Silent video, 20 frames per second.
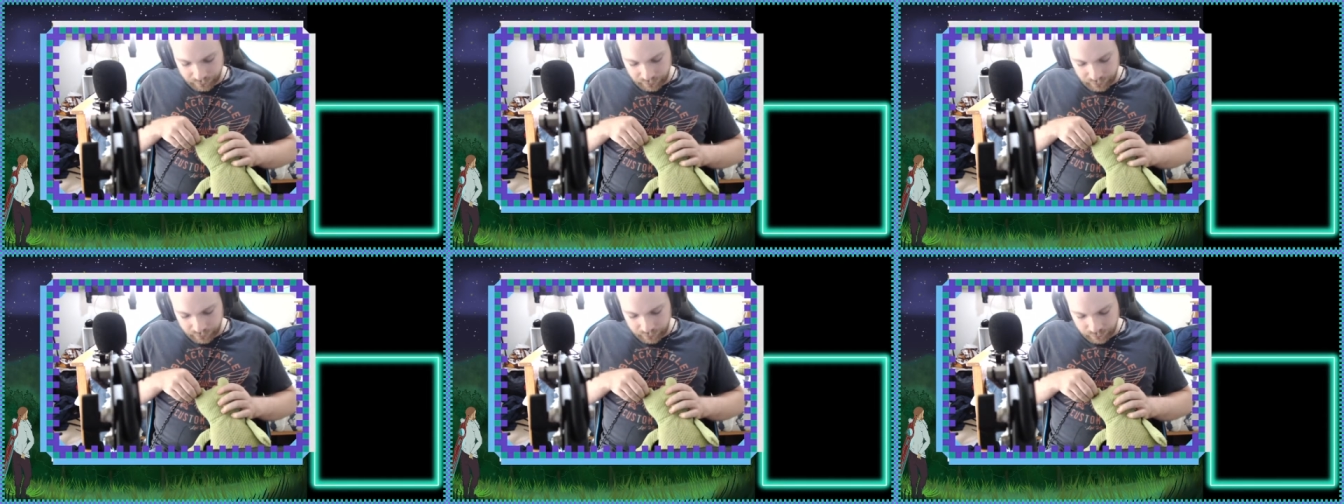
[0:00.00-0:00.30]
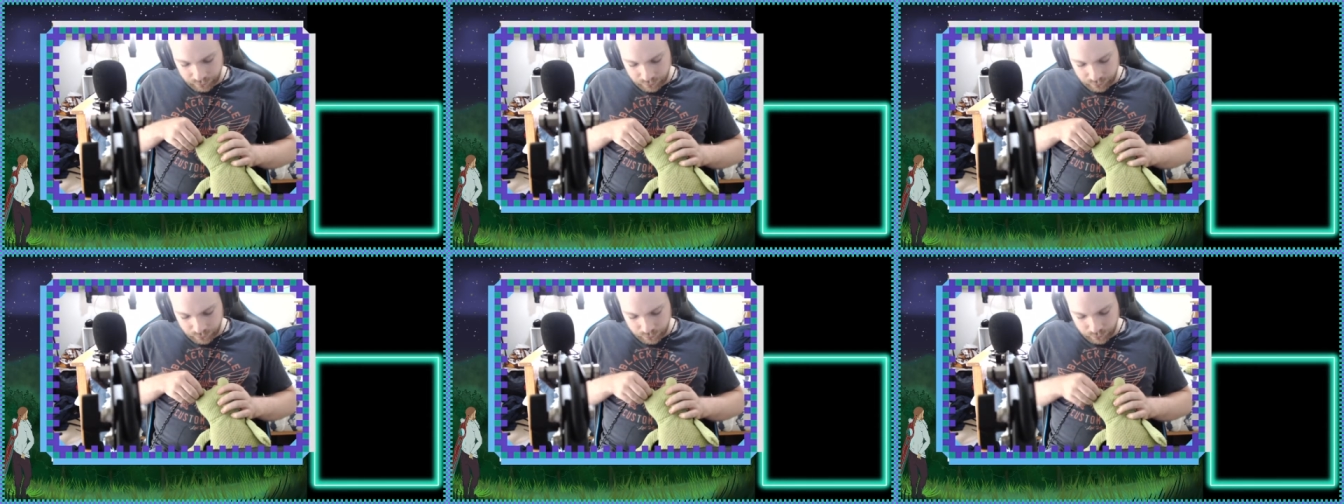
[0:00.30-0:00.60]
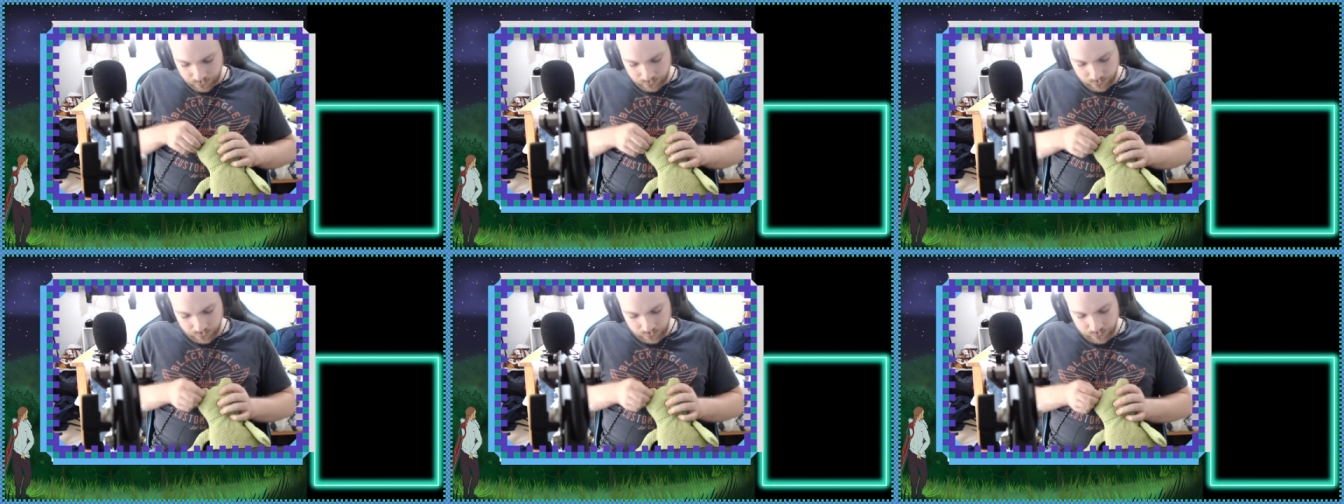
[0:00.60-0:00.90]

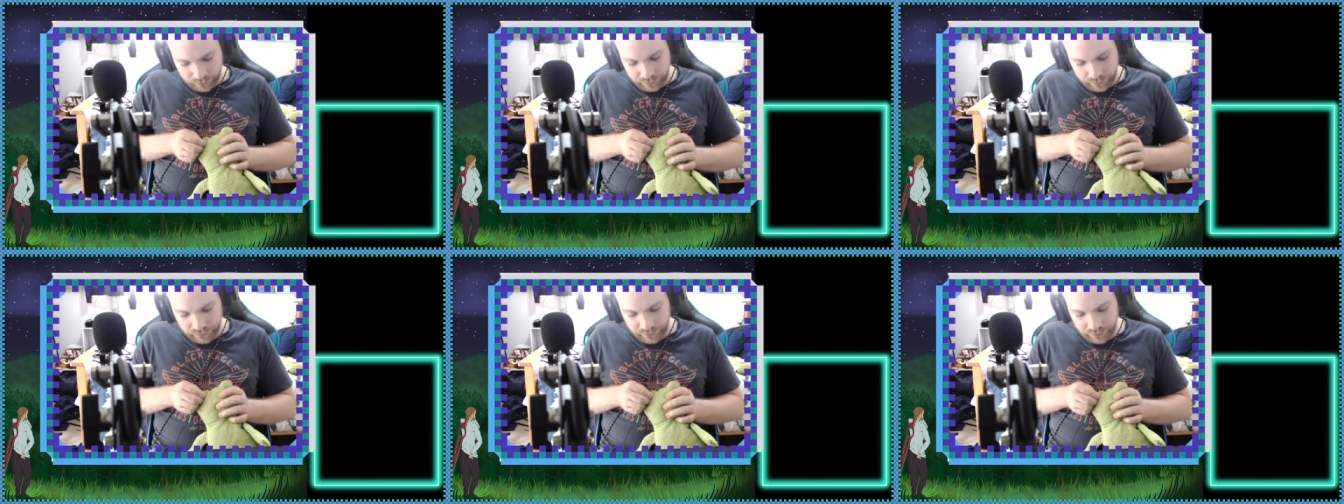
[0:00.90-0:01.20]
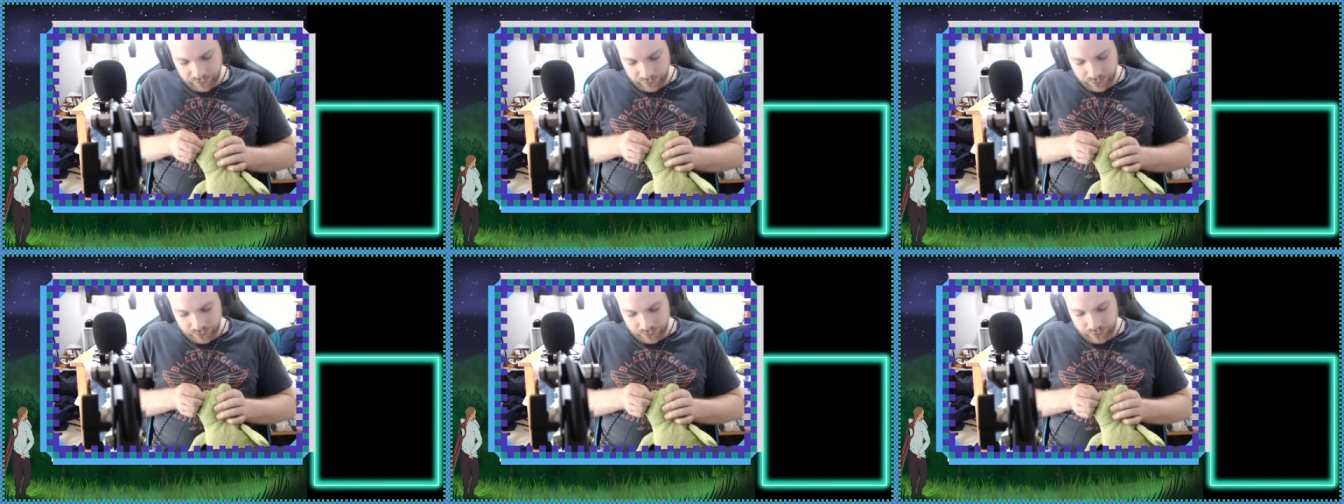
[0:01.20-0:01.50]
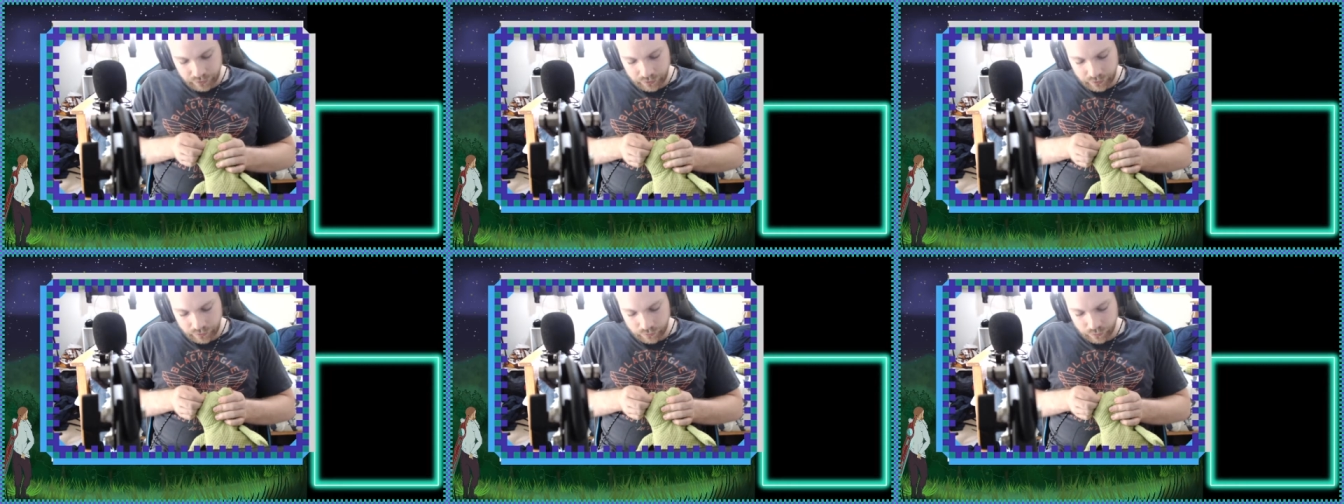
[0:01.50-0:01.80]
into the stitch
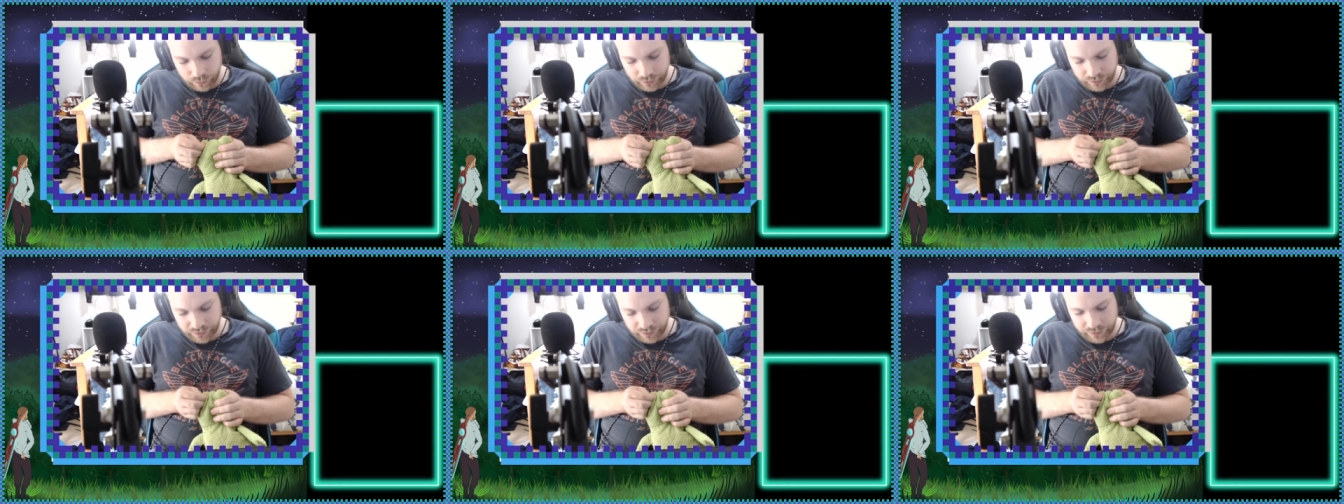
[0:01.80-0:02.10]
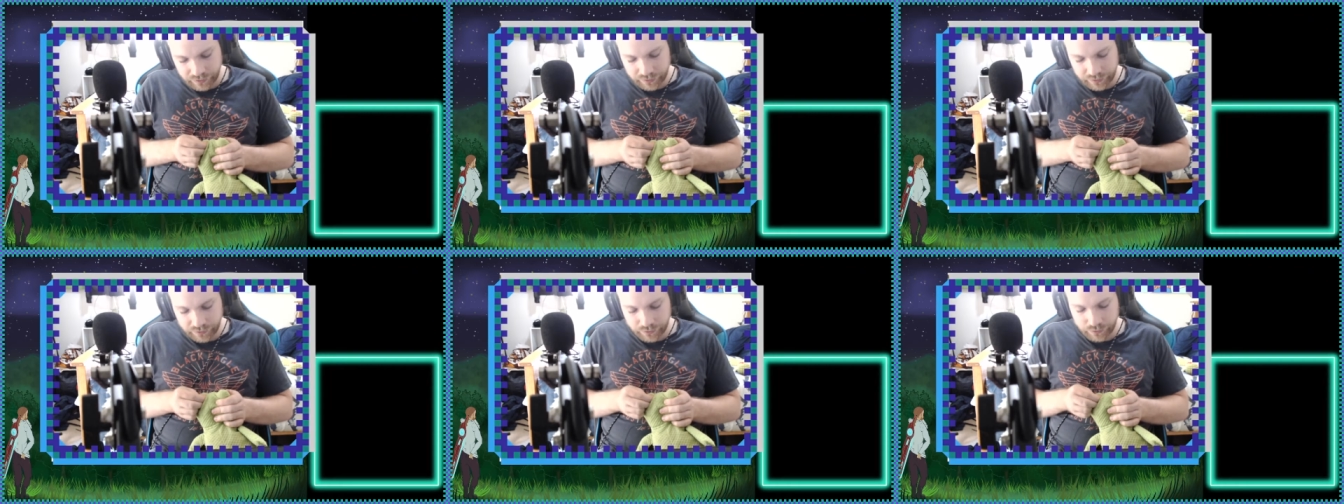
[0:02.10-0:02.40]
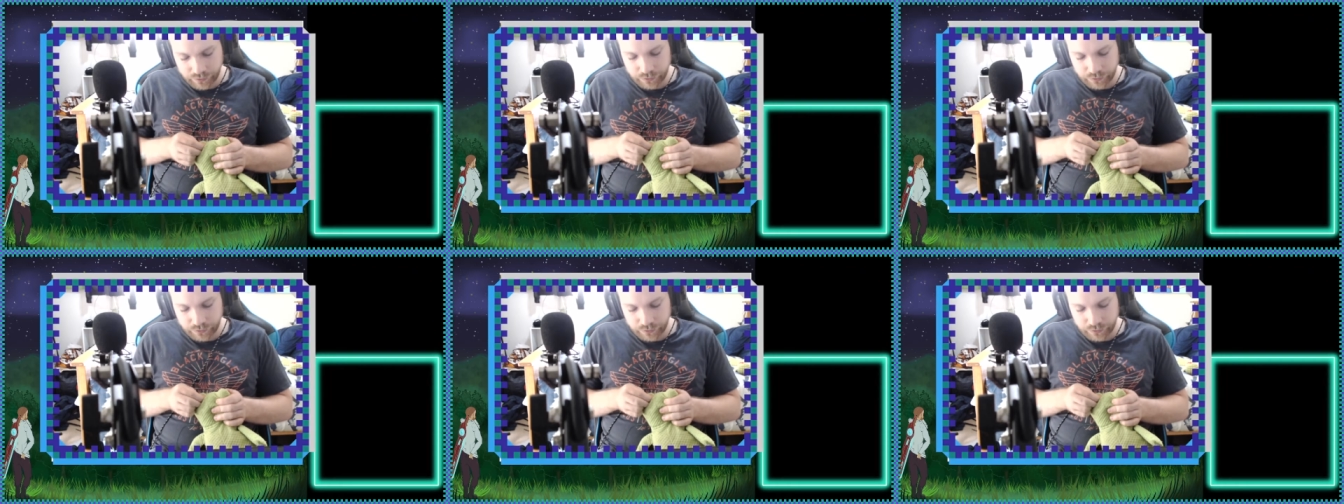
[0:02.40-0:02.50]
where it starts to